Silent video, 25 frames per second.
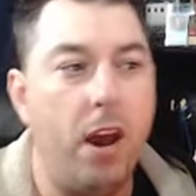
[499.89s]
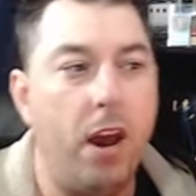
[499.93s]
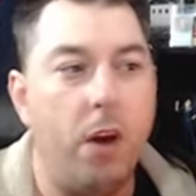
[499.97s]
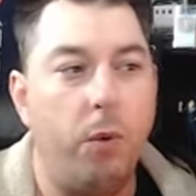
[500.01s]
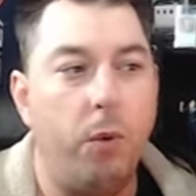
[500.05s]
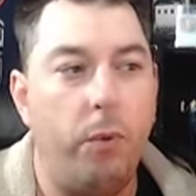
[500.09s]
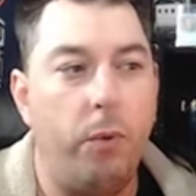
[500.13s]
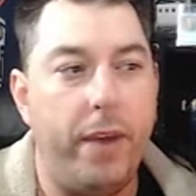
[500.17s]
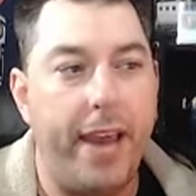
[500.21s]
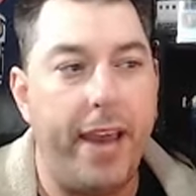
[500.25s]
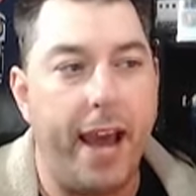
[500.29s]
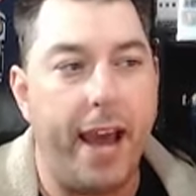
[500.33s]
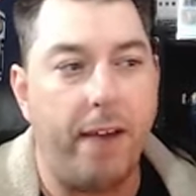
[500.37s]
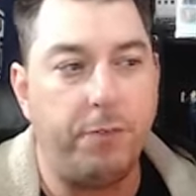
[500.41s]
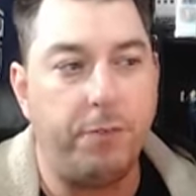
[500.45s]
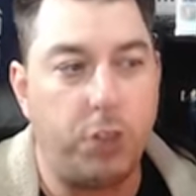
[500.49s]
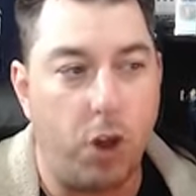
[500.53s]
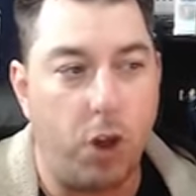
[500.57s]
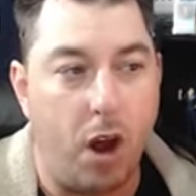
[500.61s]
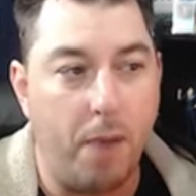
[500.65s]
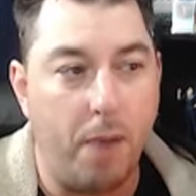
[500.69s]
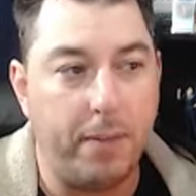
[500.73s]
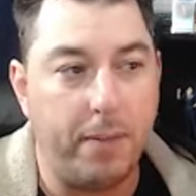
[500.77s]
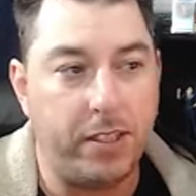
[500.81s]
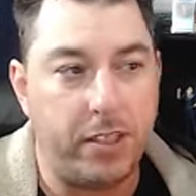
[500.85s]
we have
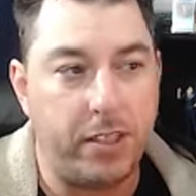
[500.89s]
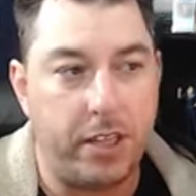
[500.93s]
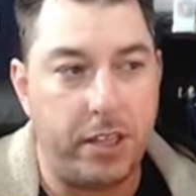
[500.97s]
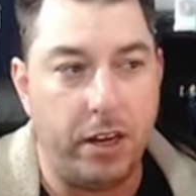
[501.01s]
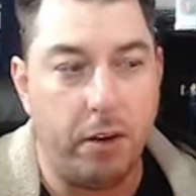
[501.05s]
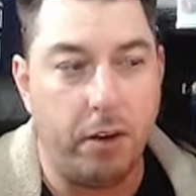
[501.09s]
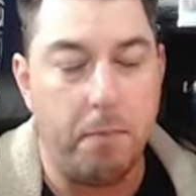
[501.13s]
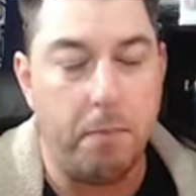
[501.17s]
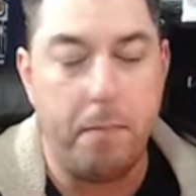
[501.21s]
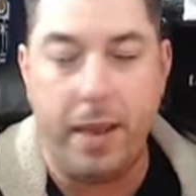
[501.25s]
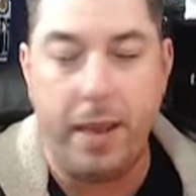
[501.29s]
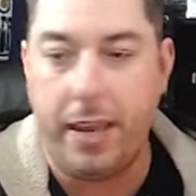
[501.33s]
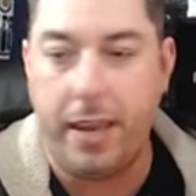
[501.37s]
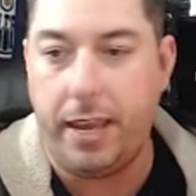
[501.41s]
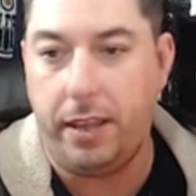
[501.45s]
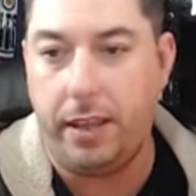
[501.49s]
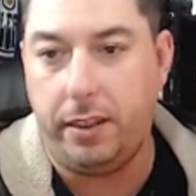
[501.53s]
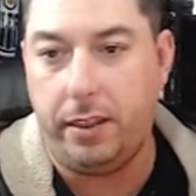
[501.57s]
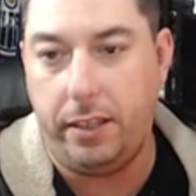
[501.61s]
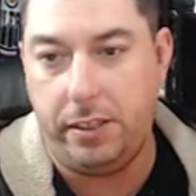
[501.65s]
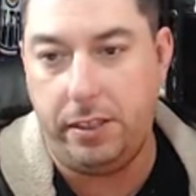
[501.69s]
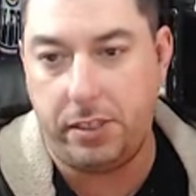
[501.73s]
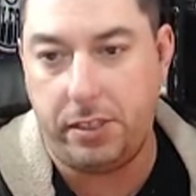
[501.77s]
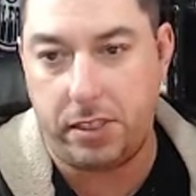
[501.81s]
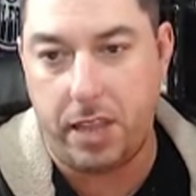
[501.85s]
Thomas here making
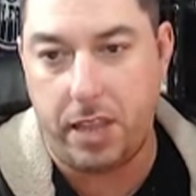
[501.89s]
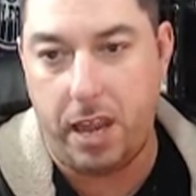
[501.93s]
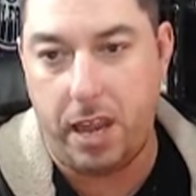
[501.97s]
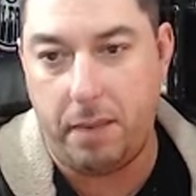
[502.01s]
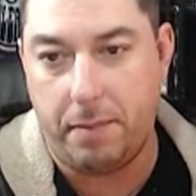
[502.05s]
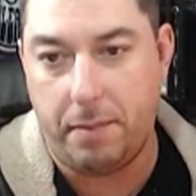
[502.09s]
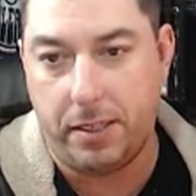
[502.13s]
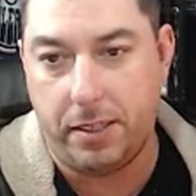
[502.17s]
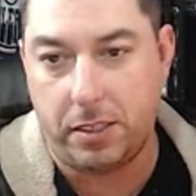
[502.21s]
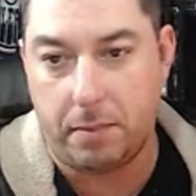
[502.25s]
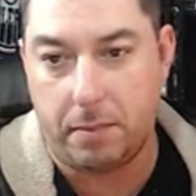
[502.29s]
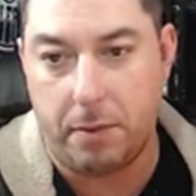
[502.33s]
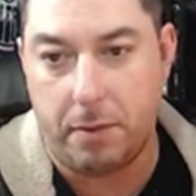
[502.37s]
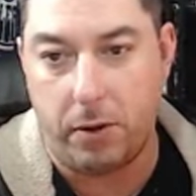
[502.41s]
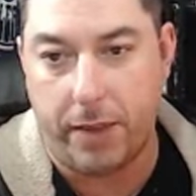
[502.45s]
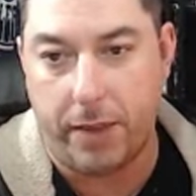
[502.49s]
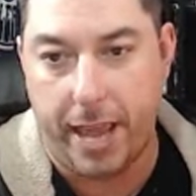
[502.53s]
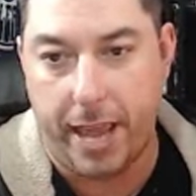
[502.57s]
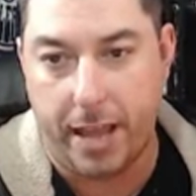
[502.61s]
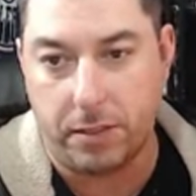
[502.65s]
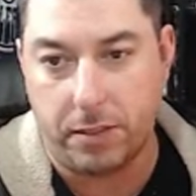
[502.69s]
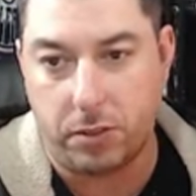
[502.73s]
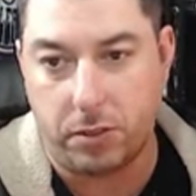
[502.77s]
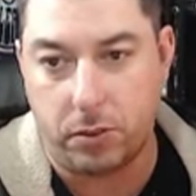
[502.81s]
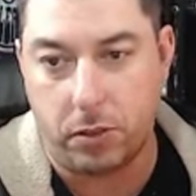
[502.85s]
these statements about
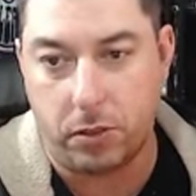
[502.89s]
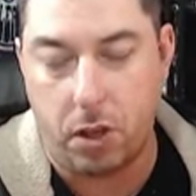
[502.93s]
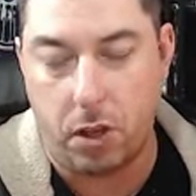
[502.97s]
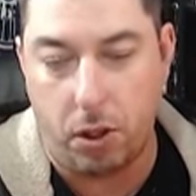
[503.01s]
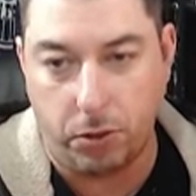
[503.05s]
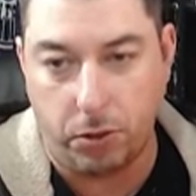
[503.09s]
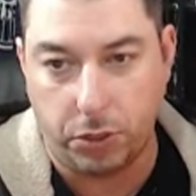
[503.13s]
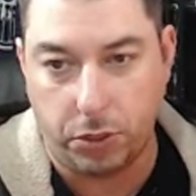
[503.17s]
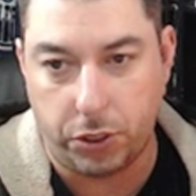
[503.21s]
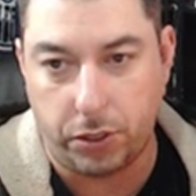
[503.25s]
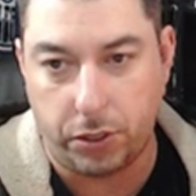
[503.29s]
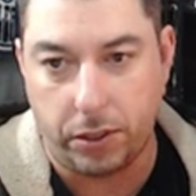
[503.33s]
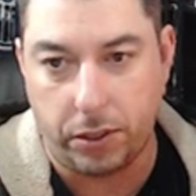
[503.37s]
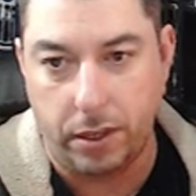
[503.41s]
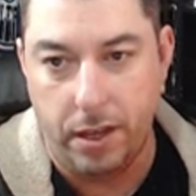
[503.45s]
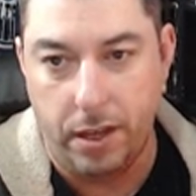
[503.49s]
cancel culture.